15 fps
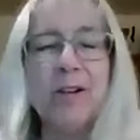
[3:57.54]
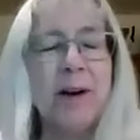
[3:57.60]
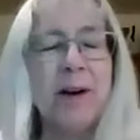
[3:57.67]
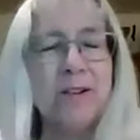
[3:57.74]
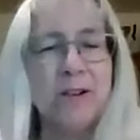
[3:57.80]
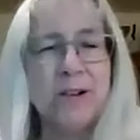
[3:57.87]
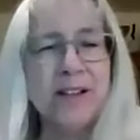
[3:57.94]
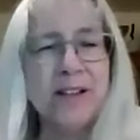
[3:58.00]

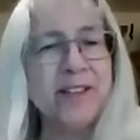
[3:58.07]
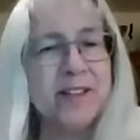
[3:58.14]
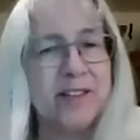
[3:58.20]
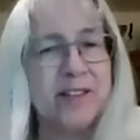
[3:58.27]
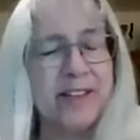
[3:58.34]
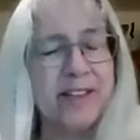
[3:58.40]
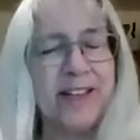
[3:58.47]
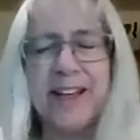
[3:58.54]
about learning to
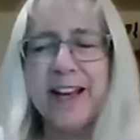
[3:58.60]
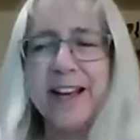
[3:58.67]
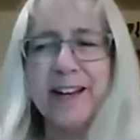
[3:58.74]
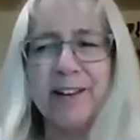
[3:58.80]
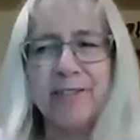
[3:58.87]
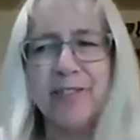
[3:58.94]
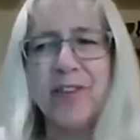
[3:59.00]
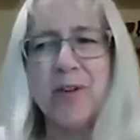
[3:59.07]
see.
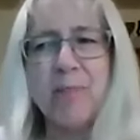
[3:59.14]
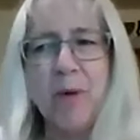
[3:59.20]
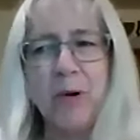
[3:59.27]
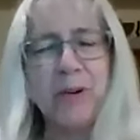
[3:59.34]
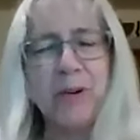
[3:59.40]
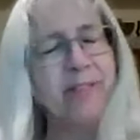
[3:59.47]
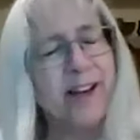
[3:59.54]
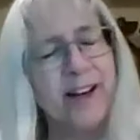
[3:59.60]
And if they're
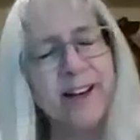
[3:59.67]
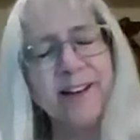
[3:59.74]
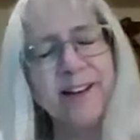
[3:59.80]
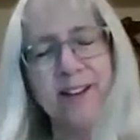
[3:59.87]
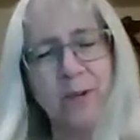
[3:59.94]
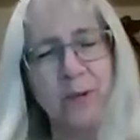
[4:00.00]
motivated and they